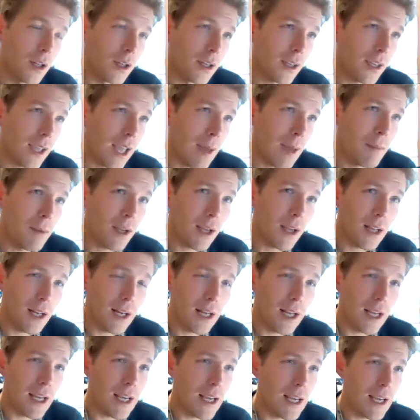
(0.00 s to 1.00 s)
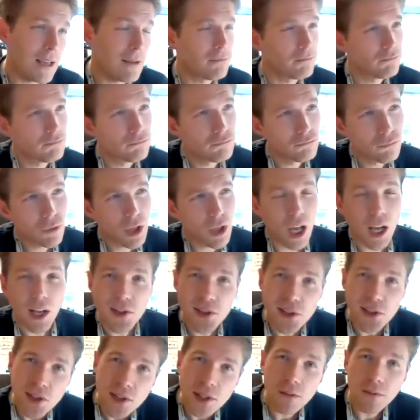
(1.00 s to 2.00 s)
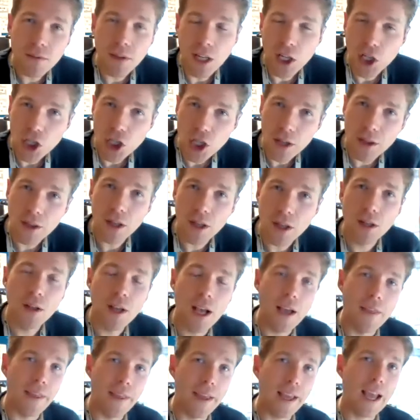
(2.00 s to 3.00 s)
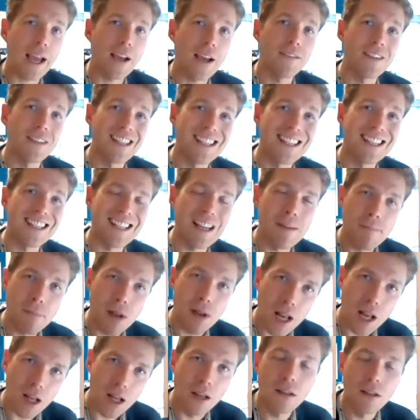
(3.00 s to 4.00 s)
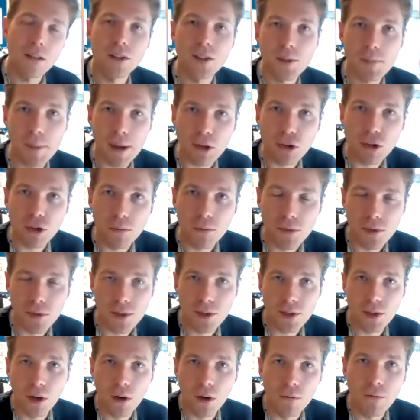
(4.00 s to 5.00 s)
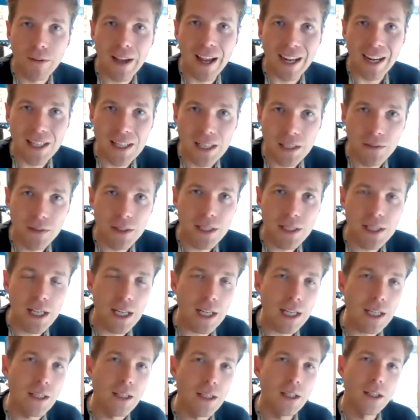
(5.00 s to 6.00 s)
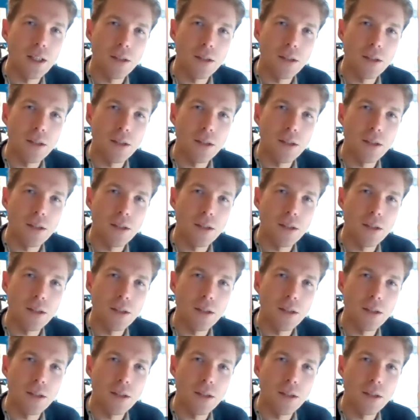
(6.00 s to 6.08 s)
chemically cousins of each other, and they have similar spectrums of activity,